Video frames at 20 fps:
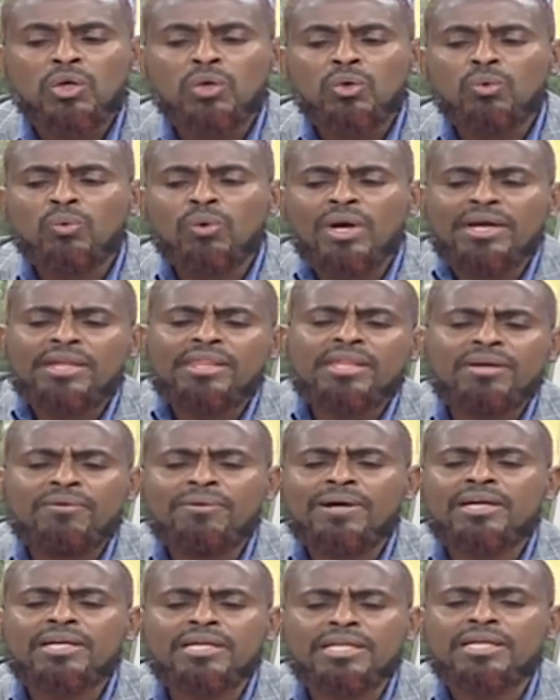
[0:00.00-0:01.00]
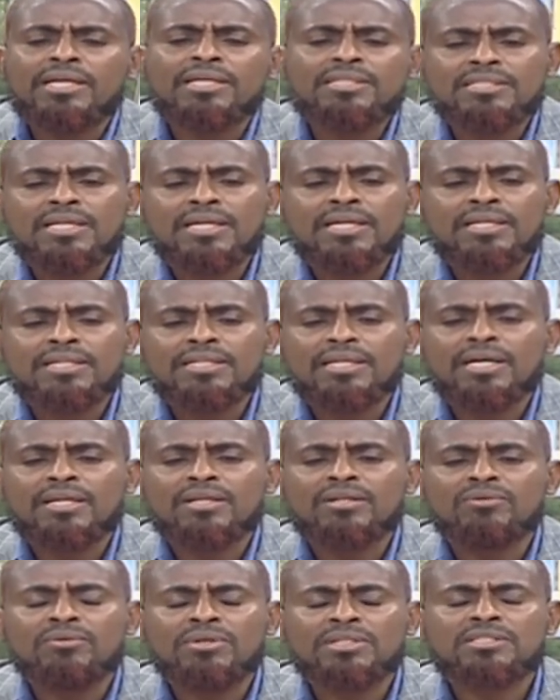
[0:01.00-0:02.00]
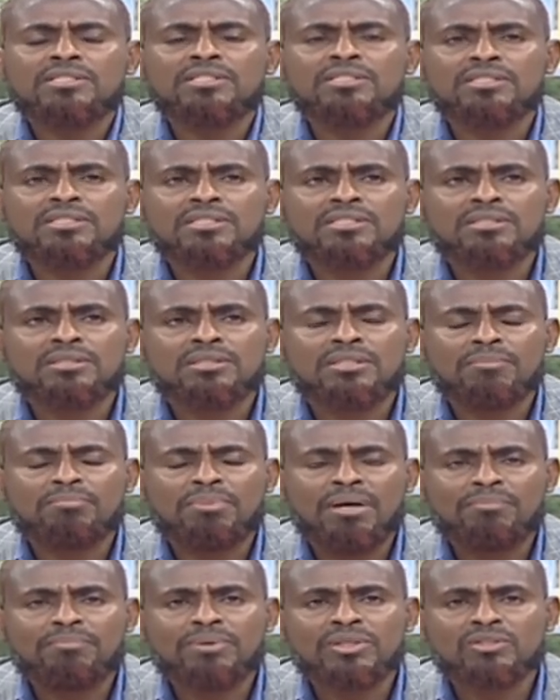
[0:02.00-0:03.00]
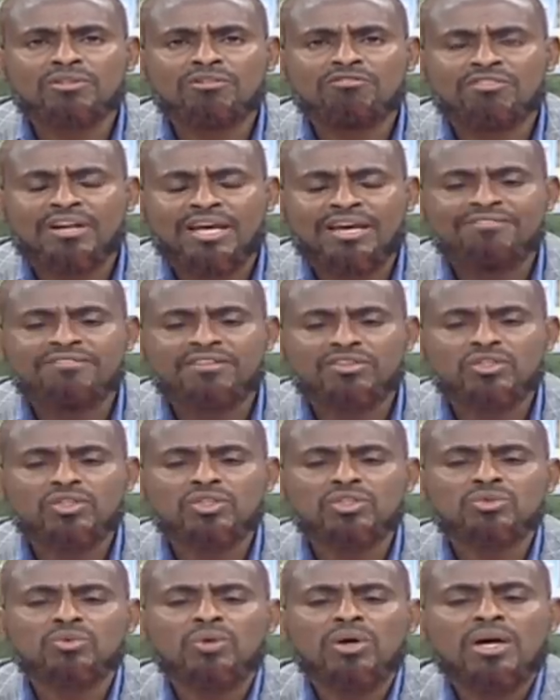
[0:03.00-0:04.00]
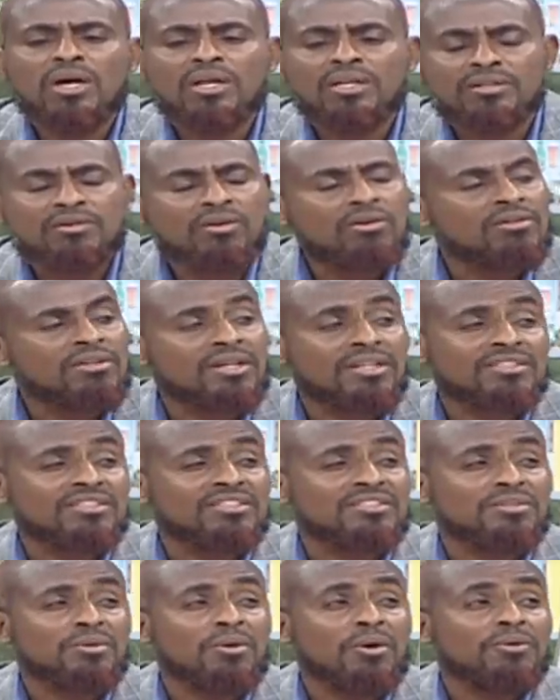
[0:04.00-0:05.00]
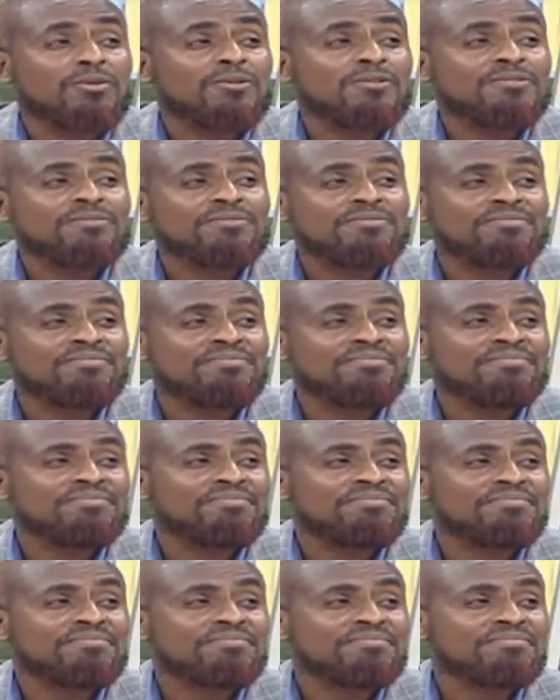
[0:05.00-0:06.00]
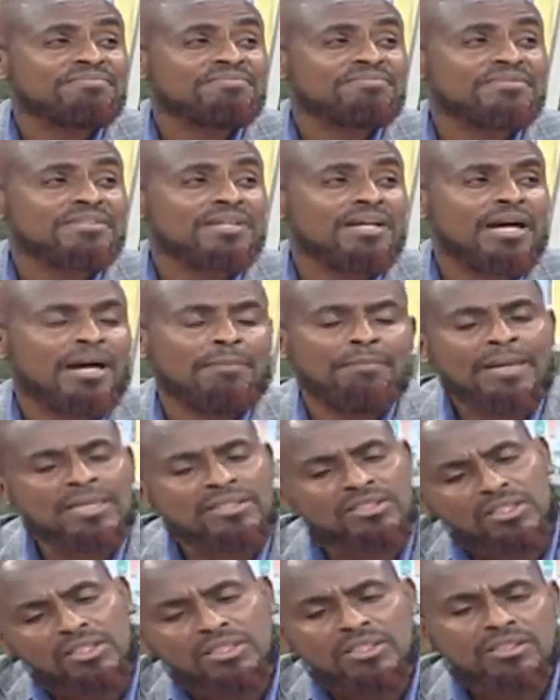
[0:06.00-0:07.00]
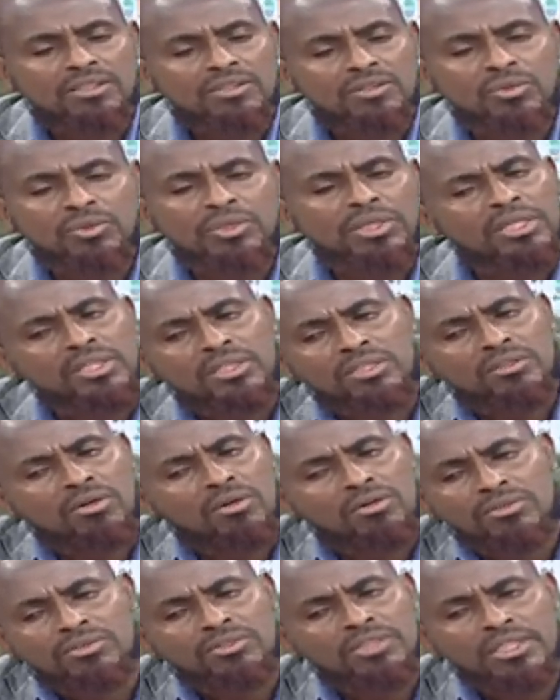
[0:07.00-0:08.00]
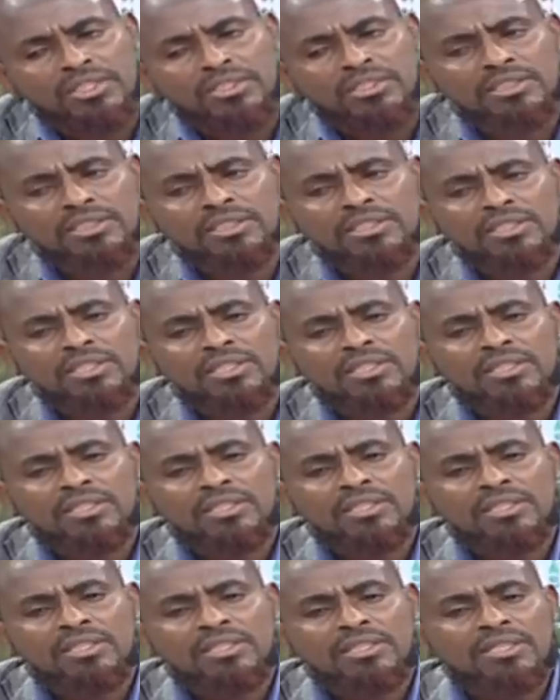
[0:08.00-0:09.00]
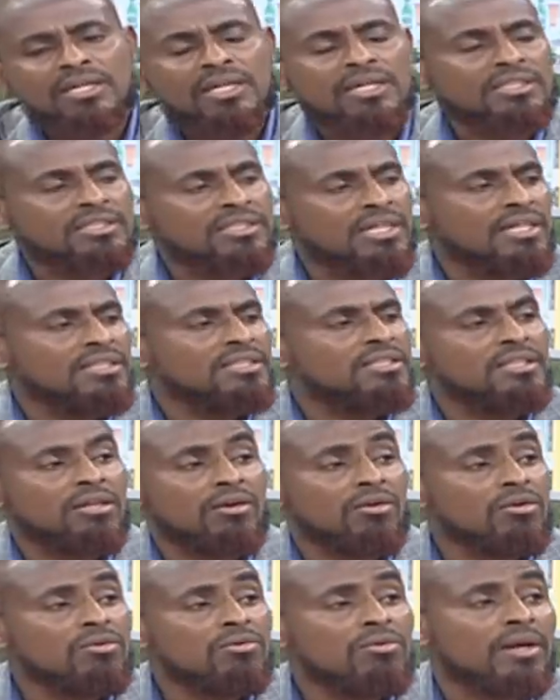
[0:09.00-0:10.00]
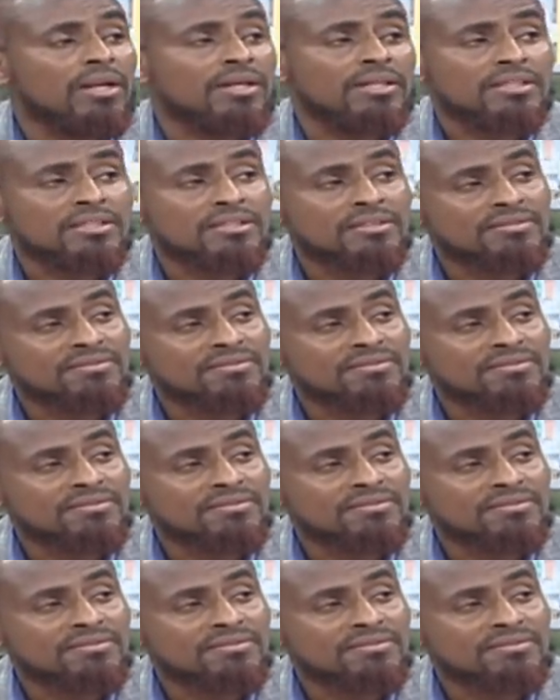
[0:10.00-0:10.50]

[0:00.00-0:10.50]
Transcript: Why they were created and what is the purpose of life in this world, all that is gone. A person doing his own things excites the whole world.